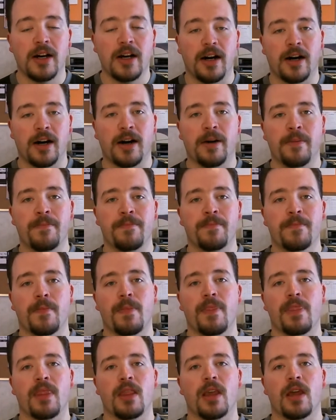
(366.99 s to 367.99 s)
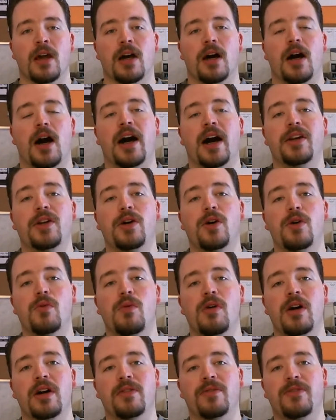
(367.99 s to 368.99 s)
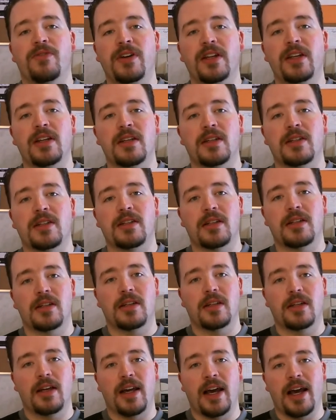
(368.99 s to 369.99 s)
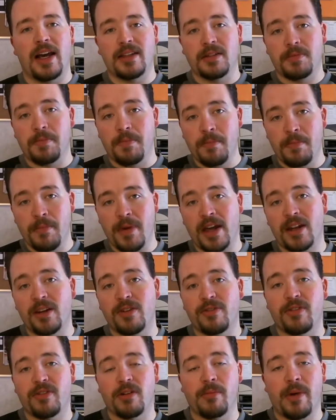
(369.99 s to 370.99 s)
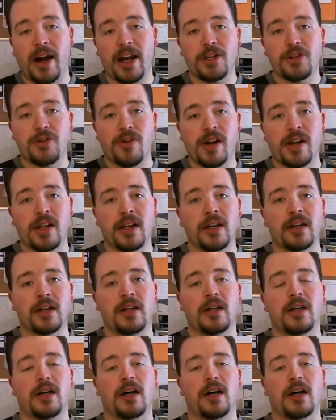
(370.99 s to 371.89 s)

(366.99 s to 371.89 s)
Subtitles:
I know what fitness has meant for my training.